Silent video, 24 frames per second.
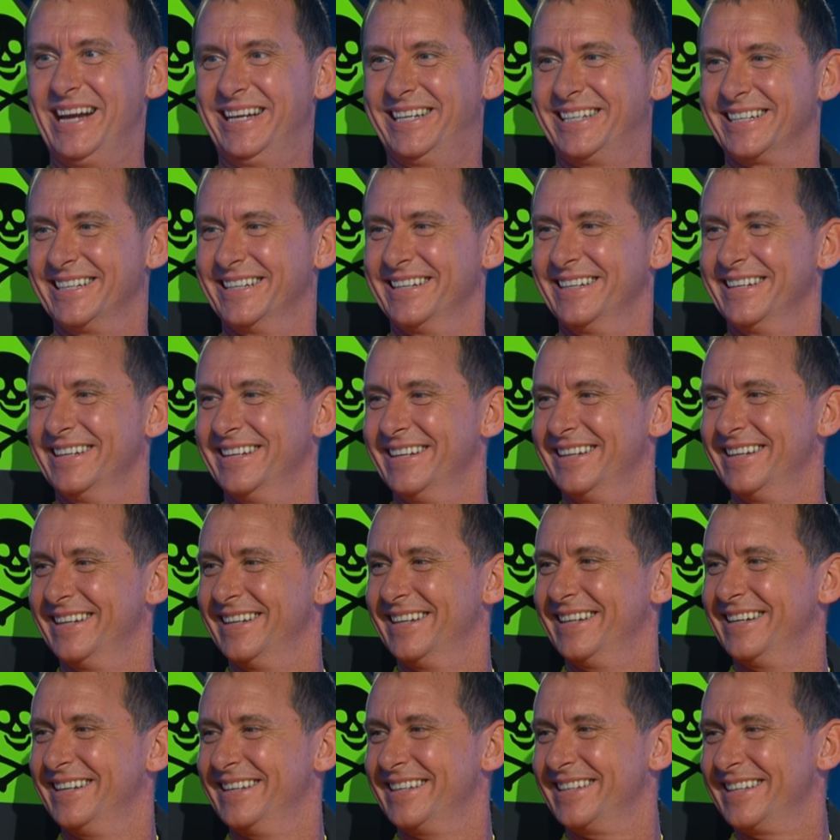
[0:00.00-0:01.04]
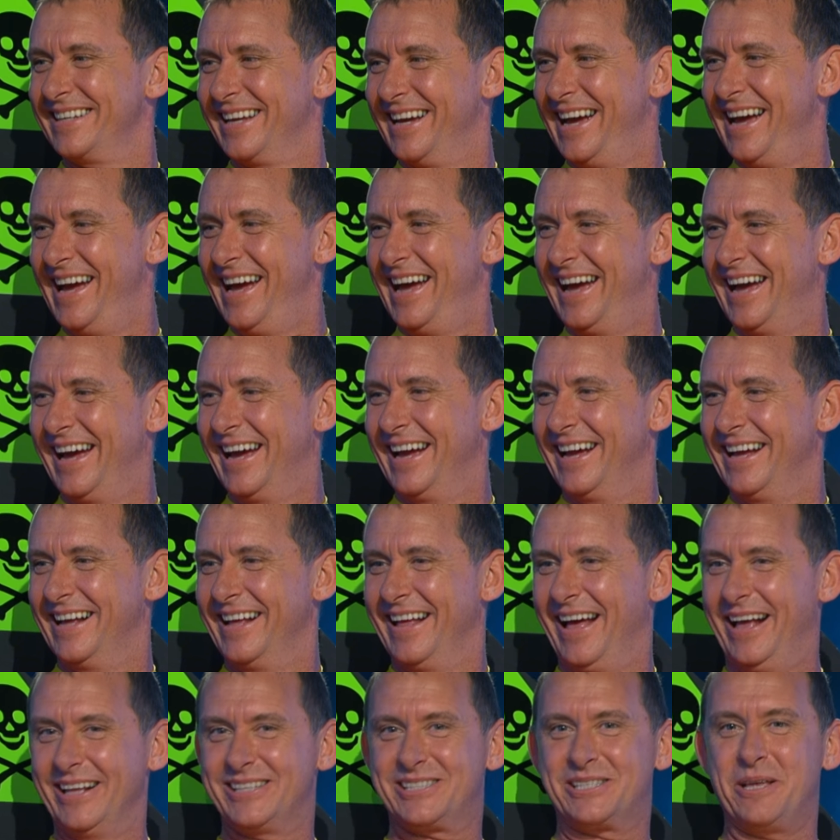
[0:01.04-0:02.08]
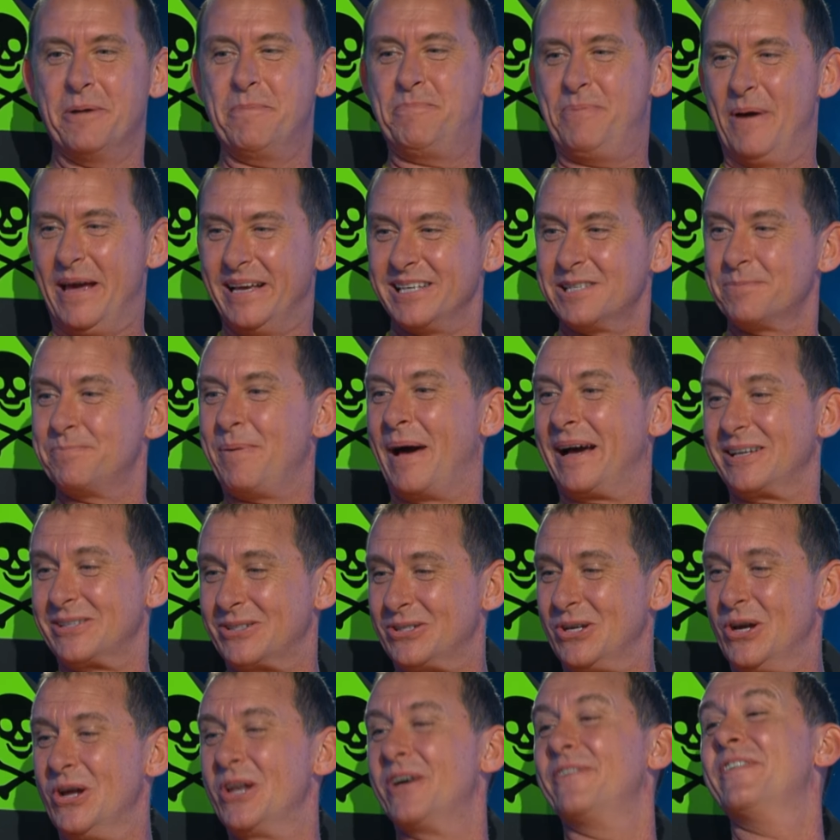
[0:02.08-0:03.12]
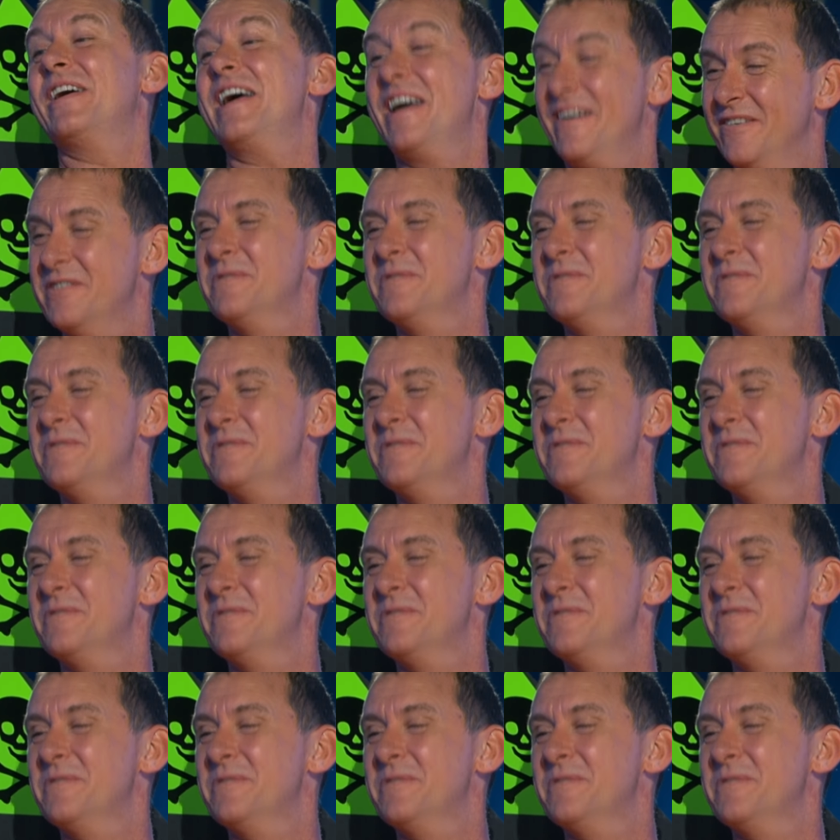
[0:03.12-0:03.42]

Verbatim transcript: You're in a rock, I yeah. can tell. It's the best Bucks turn I've ever